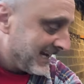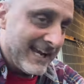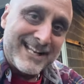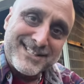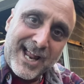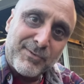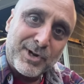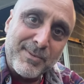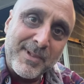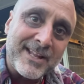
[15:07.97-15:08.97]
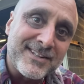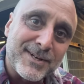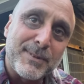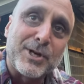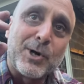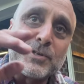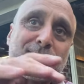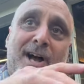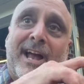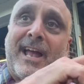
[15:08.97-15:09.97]
It's not recommended because
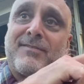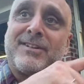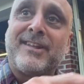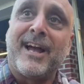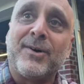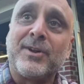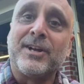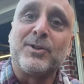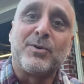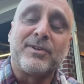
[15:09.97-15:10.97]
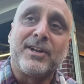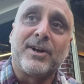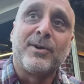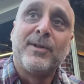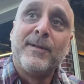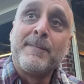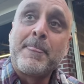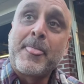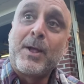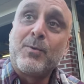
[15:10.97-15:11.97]
I have a downhill over here,
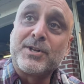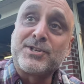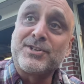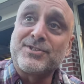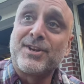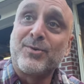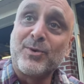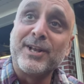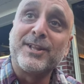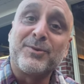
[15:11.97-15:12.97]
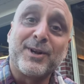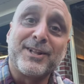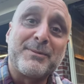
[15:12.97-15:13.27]
which is really, really